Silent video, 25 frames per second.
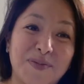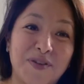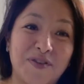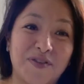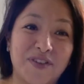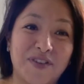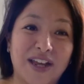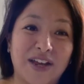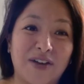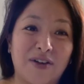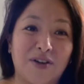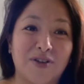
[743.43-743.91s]

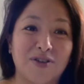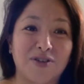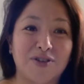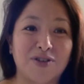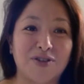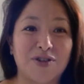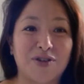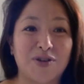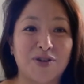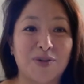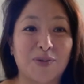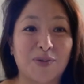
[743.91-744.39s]
Cyndi, now
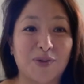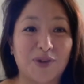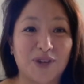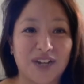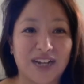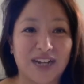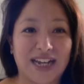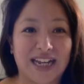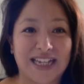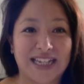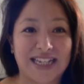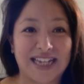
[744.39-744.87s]
just
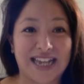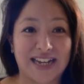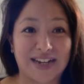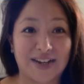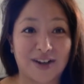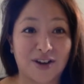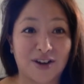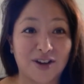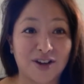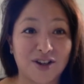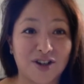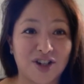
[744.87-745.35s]
moving on
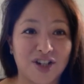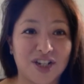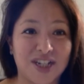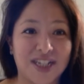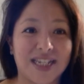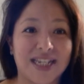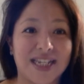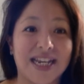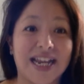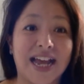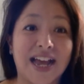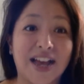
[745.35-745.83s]

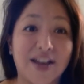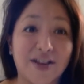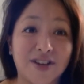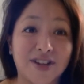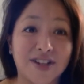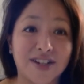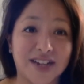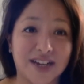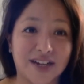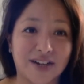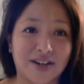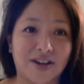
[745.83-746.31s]
to
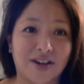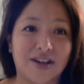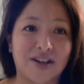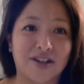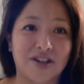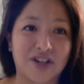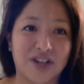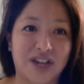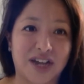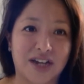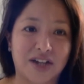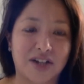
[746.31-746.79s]
technologies and
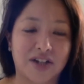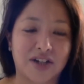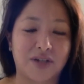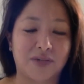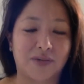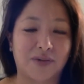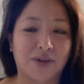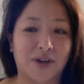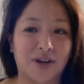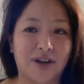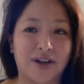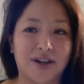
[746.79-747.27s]
how your
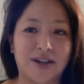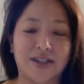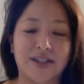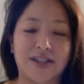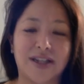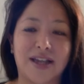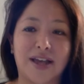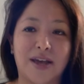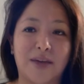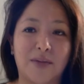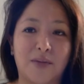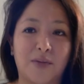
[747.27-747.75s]
technology
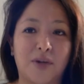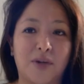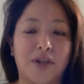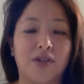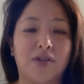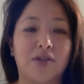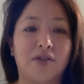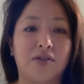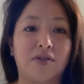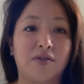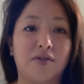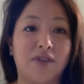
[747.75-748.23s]
actually
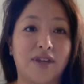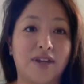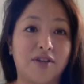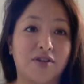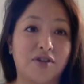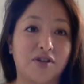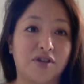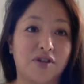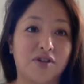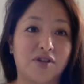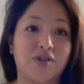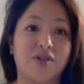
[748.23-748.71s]
works.
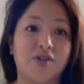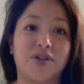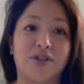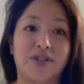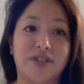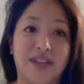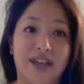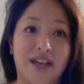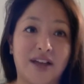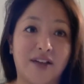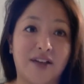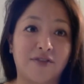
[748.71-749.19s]
When
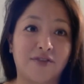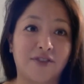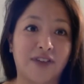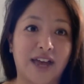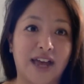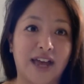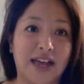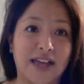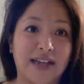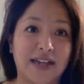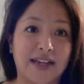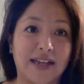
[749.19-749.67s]
you
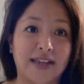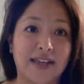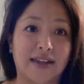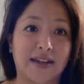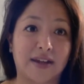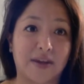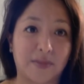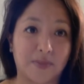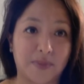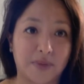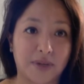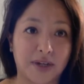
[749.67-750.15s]
introduced
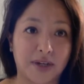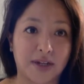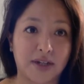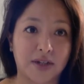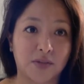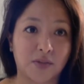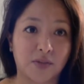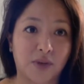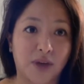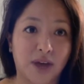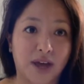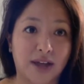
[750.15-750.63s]
yourself
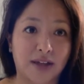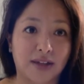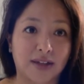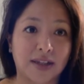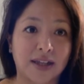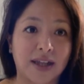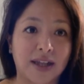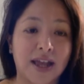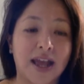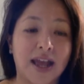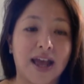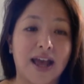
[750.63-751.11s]
and the
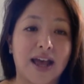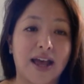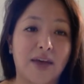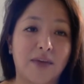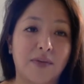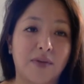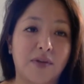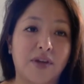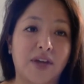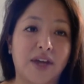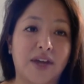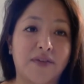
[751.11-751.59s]
company as
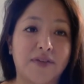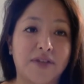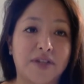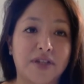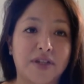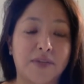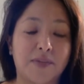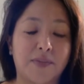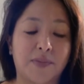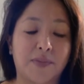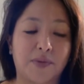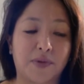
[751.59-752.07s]
well,
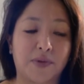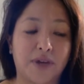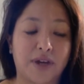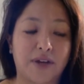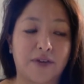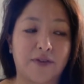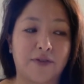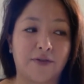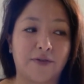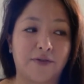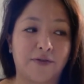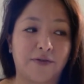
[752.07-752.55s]
you
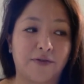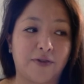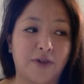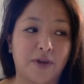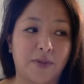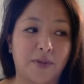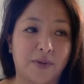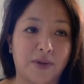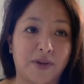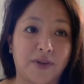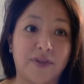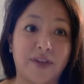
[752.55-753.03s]
gave us a
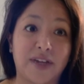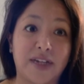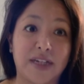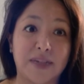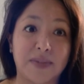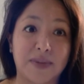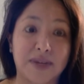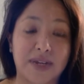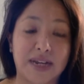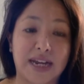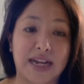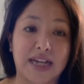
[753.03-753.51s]

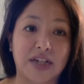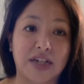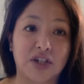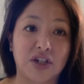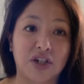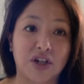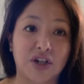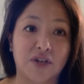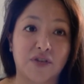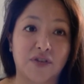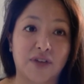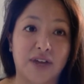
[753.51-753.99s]
brief
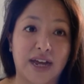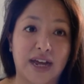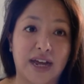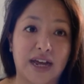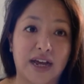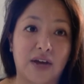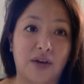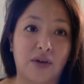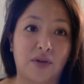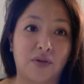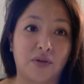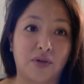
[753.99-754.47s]

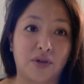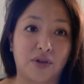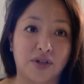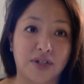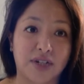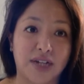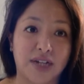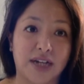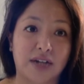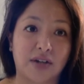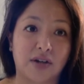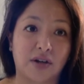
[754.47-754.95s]
explanation
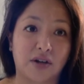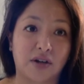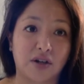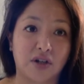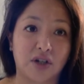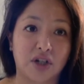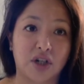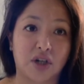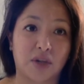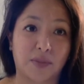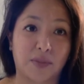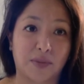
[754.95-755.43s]
of
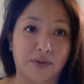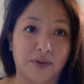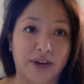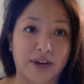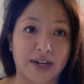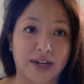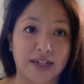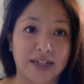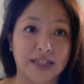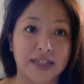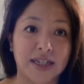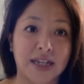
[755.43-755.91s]
how your
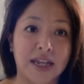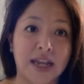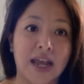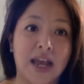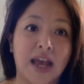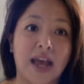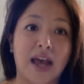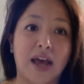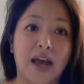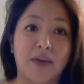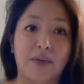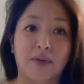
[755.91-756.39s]
technology
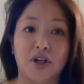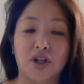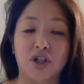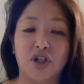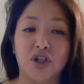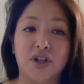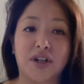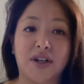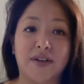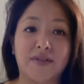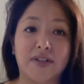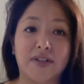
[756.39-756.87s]
operates.